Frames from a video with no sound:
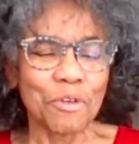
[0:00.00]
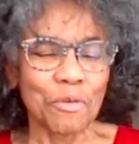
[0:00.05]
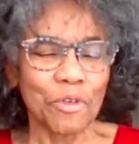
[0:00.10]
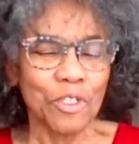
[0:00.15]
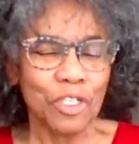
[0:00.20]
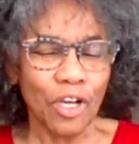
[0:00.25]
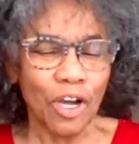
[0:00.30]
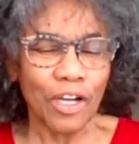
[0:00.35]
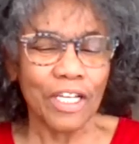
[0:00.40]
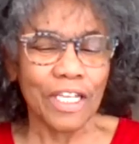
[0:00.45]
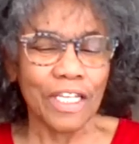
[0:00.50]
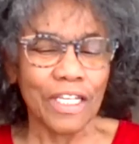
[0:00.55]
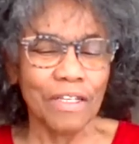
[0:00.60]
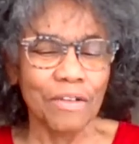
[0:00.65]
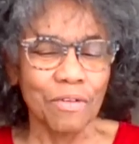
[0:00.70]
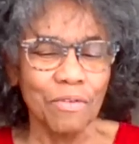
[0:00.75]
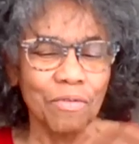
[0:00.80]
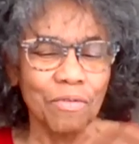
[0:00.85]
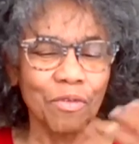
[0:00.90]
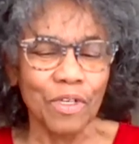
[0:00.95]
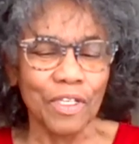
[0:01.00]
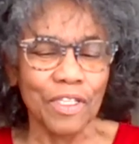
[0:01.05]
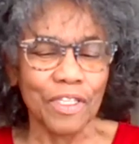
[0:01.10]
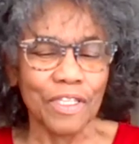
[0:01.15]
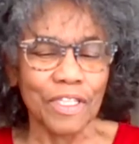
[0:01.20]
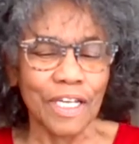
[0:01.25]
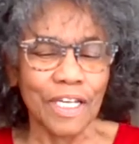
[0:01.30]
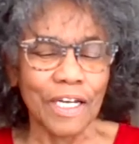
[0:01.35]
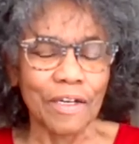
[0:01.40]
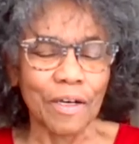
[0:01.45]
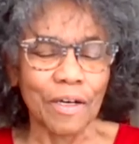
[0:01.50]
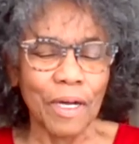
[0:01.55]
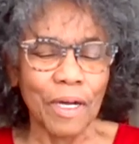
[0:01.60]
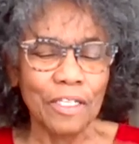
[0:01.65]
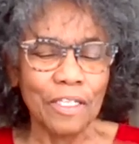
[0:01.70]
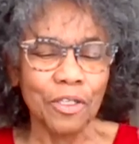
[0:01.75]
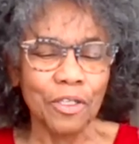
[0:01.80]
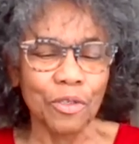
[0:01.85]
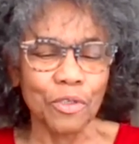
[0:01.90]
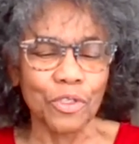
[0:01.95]
were talking with
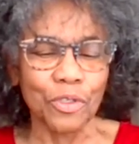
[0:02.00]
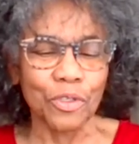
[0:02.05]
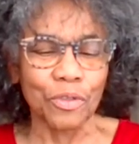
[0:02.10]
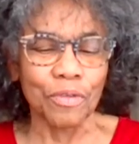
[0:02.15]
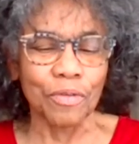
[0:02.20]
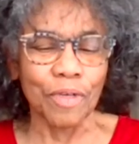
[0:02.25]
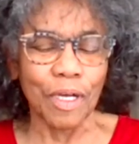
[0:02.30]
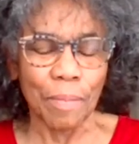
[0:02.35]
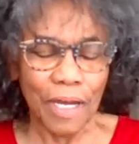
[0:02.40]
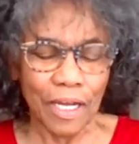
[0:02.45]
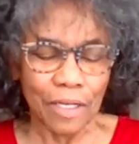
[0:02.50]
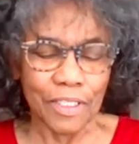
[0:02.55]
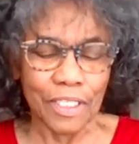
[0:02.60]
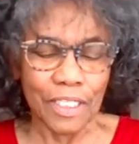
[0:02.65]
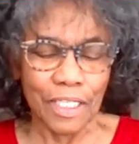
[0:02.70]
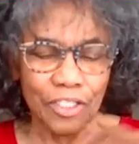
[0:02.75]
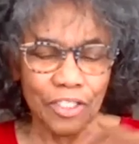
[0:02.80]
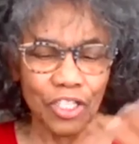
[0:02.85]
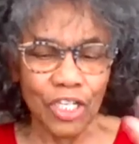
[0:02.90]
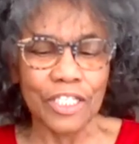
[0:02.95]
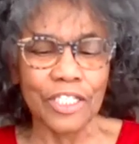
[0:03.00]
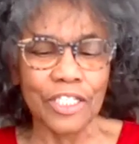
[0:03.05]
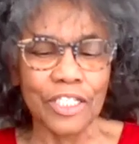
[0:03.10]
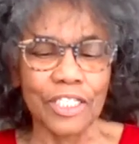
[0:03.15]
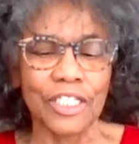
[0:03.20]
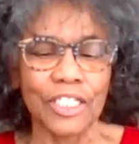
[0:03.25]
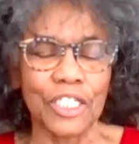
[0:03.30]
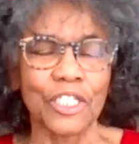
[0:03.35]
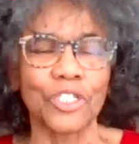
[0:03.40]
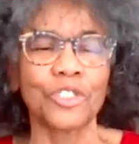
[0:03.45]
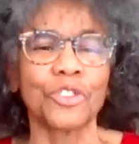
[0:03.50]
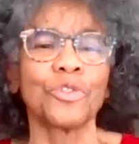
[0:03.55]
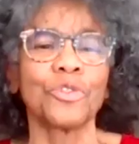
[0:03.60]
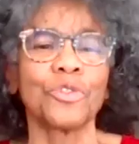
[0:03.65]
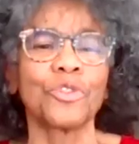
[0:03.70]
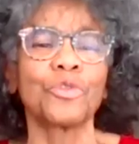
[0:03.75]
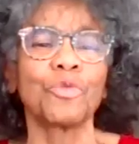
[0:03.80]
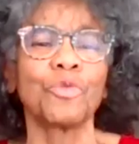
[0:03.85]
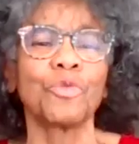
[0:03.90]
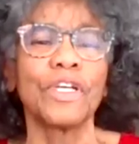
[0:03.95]
about justice
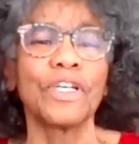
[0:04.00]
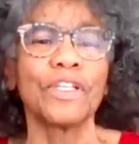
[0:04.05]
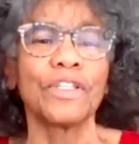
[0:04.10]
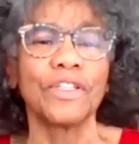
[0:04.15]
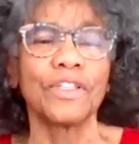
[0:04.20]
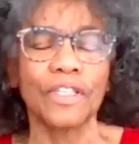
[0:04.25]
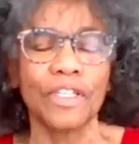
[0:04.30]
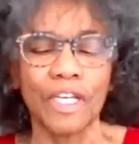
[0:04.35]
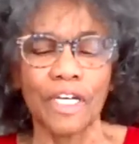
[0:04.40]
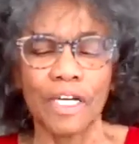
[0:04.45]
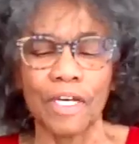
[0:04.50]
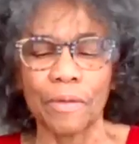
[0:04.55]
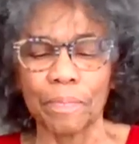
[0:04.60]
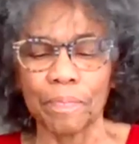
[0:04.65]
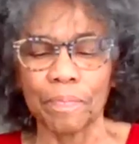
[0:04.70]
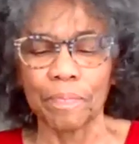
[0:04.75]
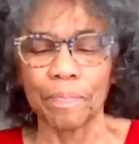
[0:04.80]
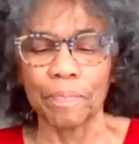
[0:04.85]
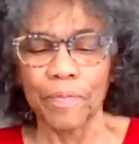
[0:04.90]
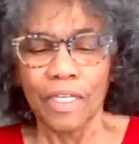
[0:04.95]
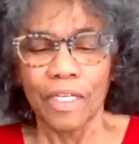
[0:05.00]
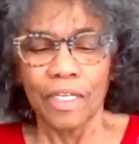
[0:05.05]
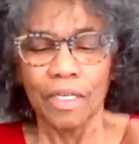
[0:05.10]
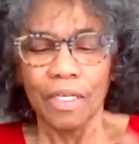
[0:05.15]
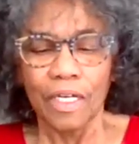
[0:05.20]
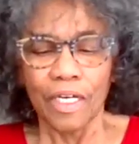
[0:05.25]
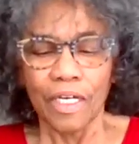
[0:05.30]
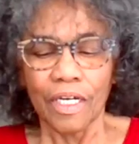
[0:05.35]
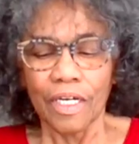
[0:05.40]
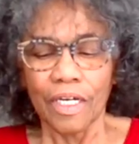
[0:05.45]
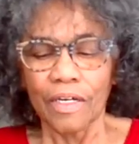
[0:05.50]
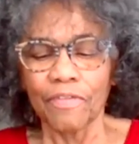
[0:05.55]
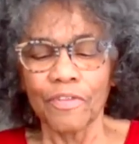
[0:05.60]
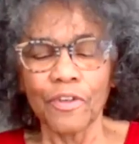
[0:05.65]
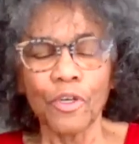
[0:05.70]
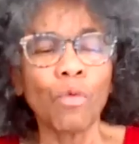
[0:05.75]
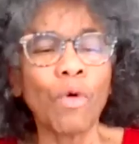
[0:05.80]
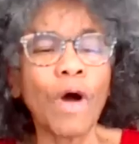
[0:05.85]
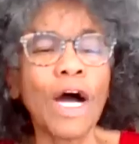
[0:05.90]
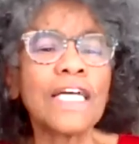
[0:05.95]
issues with
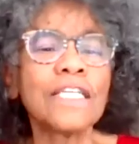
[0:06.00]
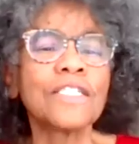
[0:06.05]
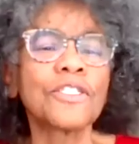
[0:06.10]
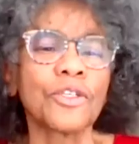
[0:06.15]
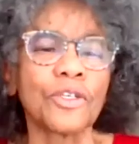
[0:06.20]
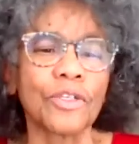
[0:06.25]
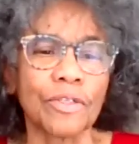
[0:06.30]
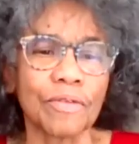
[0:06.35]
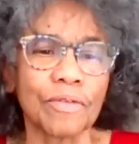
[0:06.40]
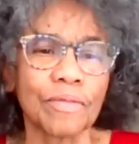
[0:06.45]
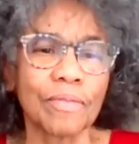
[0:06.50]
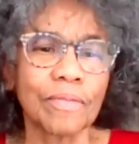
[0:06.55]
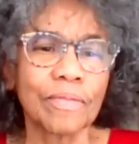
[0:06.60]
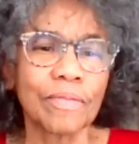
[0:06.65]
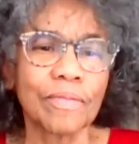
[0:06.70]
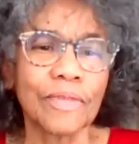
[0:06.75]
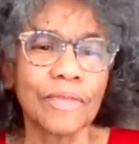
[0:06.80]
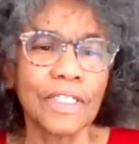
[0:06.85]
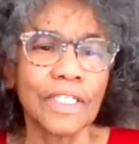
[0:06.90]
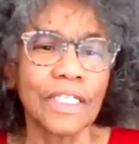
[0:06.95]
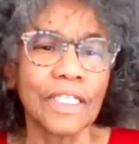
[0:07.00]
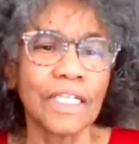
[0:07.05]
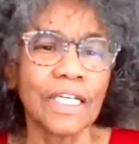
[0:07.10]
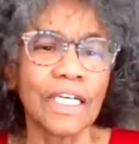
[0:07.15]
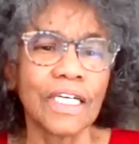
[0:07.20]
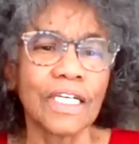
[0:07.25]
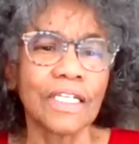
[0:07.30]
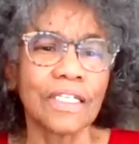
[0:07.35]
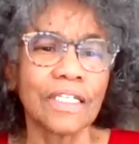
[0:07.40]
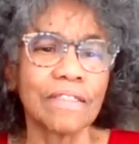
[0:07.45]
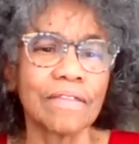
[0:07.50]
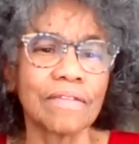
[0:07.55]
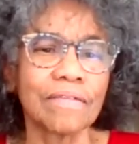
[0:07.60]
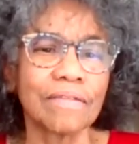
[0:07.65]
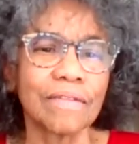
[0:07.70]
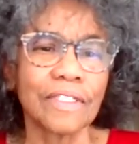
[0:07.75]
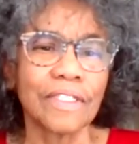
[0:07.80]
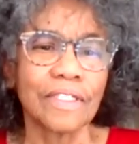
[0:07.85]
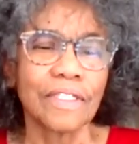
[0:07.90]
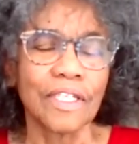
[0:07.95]
Phil Weiser, the
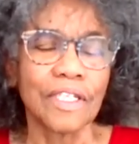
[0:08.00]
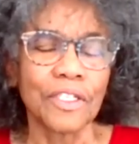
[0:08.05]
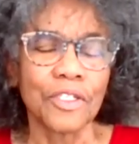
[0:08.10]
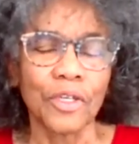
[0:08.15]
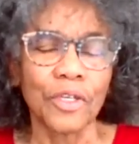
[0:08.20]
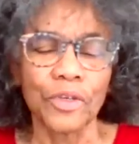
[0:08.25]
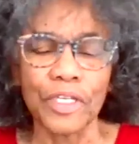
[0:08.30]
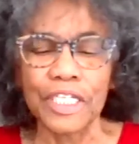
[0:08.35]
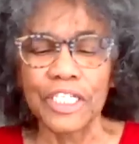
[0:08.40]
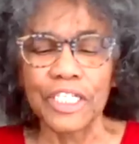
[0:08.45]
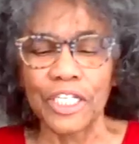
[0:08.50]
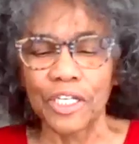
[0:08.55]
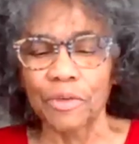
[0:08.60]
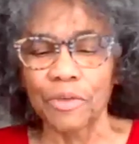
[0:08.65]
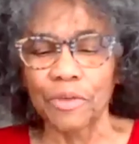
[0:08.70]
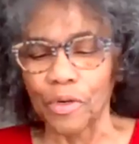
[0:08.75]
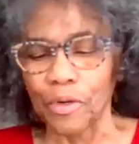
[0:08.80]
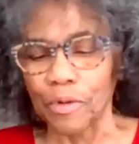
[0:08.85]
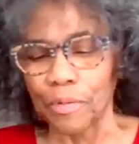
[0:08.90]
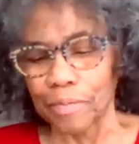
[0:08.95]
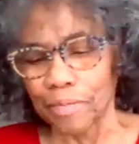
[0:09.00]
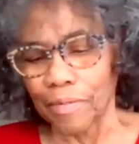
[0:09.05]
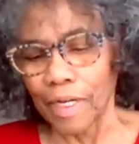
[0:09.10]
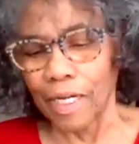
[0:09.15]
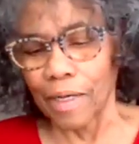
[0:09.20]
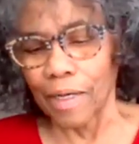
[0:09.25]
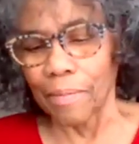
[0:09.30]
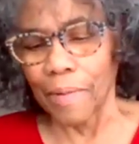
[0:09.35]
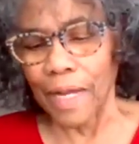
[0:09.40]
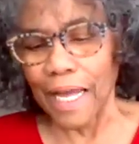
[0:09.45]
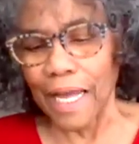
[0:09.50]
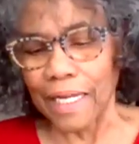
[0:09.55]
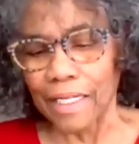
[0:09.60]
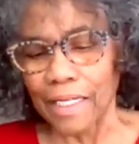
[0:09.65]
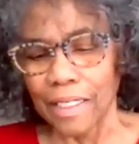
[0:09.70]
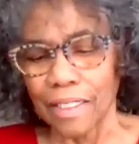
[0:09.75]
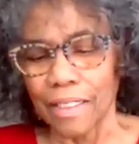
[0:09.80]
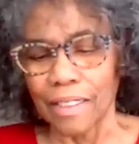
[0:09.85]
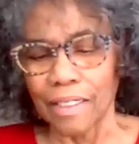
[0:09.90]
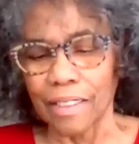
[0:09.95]
Attorney General, back
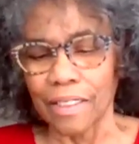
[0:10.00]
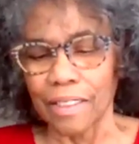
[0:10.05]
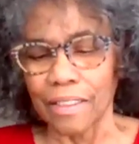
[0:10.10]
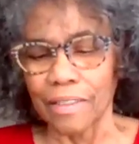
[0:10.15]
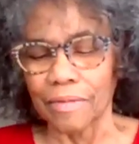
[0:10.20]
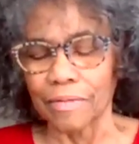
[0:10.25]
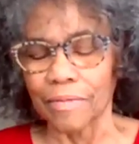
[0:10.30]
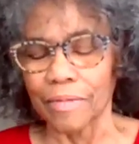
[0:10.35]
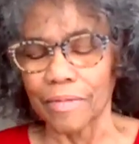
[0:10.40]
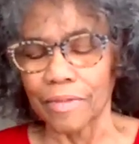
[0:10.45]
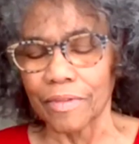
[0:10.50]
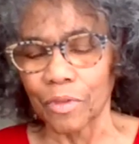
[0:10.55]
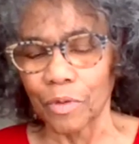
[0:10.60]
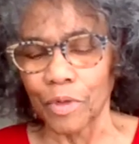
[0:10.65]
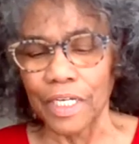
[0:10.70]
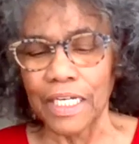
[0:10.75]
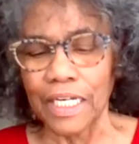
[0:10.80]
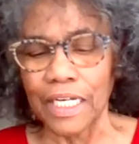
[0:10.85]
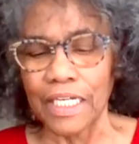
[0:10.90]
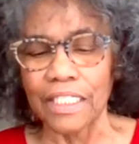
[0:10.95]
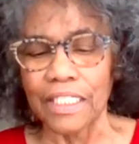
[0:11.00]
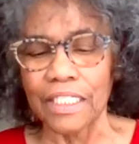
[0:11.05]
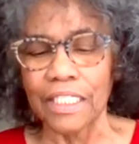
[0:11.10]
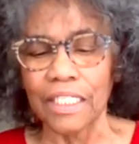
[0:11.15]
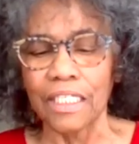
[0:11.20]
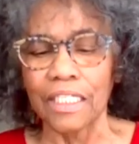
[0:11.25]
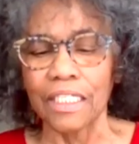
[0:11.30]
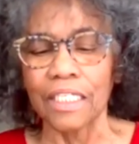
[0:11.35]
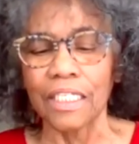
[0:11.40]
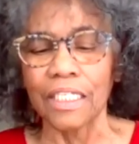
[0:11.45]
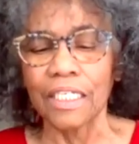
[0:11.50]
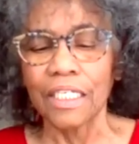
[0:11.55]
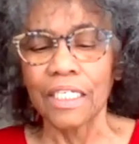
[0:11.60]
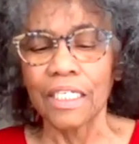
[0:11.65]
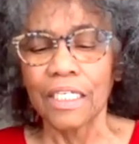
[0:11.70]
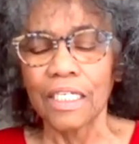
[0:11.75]
in 2019.